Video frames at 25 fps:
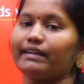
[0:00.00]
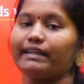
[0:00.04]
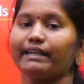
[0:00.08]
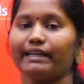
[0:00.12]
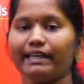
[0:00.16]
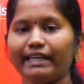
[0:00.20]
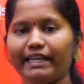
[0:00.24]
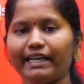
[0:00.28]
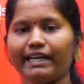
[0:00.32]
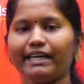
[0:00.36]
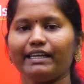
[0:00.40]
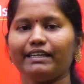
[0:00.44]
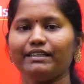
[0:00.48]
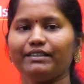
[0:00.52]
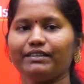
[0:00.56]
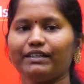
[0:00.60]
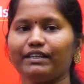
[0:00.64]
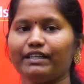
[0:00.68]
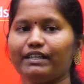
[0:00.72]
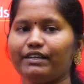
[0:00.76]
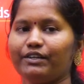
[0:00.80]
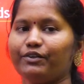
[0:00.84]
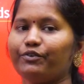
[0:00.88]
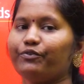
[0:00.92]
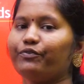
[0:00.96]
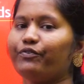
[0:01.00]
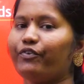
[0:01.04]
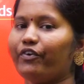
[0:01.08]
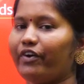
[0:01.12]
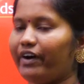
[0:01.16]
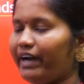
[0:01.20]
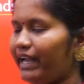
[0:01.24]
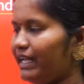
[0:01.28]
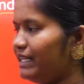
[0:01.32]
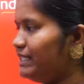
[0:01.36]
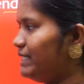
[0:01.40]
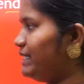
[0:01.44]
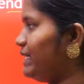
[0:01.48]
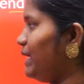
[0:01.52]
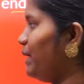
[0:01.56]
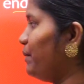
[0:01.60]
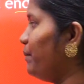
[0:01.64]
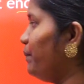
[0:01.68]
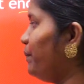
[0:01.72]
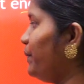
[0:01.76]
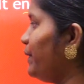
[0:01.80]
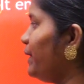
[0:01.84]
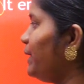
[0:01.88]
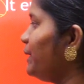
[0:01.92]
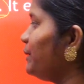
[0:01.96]
Clear? For
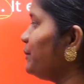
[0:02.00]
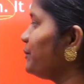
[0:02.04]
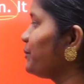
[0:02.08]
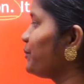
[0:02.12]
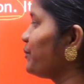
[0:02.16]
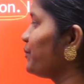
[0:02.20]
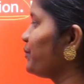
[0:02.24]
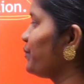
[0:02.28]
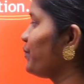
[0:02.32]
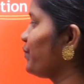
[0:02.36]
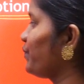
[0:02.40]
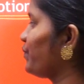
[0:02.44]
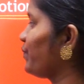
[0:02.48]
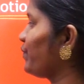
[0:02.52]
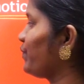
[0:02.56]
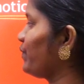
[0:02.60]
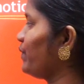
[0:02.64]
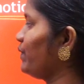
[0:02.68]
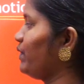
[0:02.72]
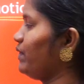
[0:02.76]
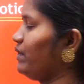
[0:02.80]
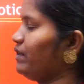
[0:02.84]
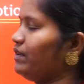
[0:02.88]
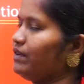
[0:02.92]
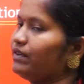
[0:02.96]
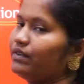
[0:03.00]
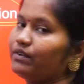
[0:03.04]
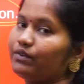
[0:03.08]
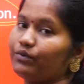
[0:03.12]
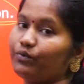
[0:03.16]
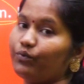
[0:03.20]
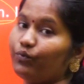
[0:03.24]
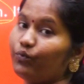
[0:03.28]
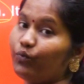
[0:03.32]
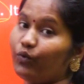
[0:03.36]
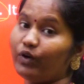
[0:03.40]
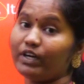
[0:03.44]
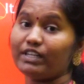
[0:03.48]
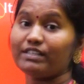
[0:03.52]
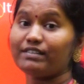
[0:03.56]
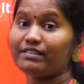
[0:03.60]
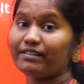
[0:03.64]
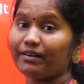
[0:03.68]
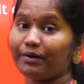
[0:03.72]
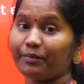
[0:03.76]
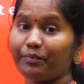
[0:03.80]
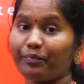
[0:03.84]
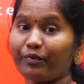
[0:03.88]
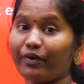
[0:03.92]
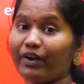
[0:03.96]
example, what a
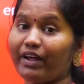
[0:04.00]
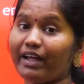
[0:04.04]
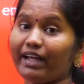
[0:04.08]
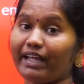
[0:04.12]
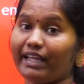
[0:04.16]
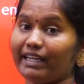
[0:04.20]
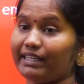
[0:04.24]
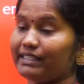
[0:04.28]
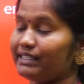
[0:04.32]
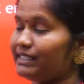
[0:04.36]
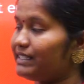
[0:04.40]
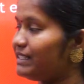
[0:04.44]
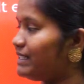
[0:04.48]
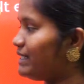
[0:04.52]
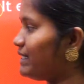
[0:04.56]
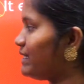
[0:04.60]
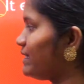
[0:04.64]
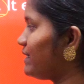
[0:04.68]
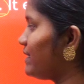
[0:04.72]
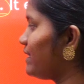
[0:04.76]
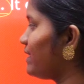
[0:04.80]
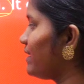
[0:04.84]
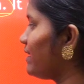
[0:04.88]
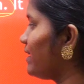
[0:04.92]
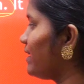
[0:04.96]
surprise!